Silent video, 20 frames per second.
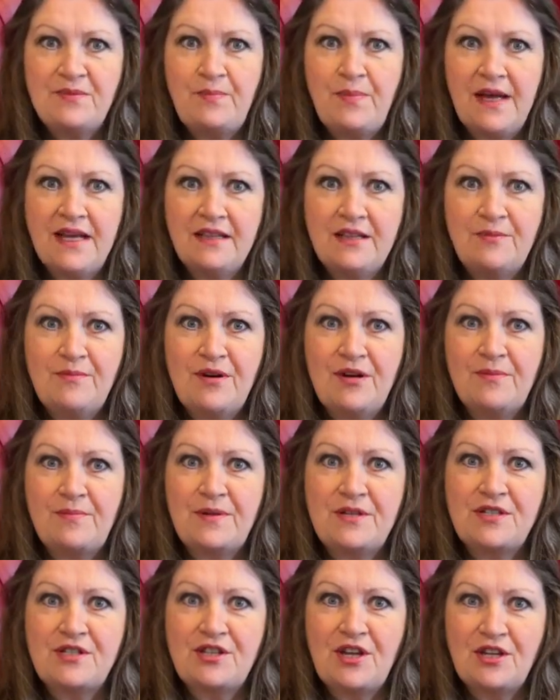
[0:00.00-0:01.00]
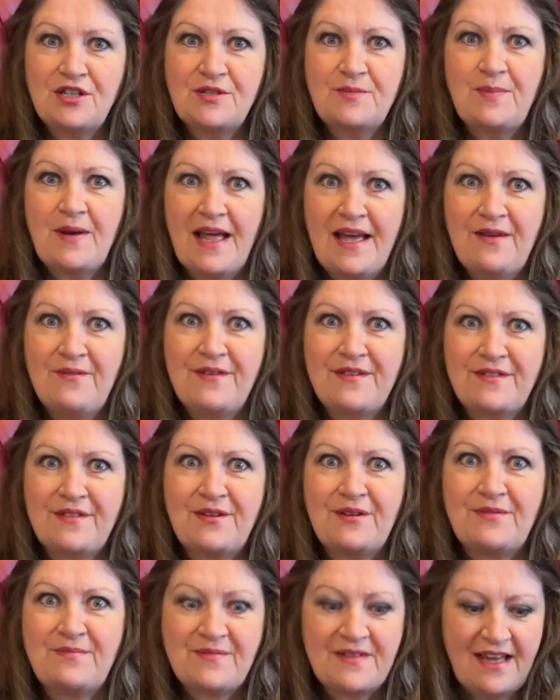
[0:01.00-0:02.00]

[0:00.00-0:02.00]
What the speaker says: pick them up and start to play with them.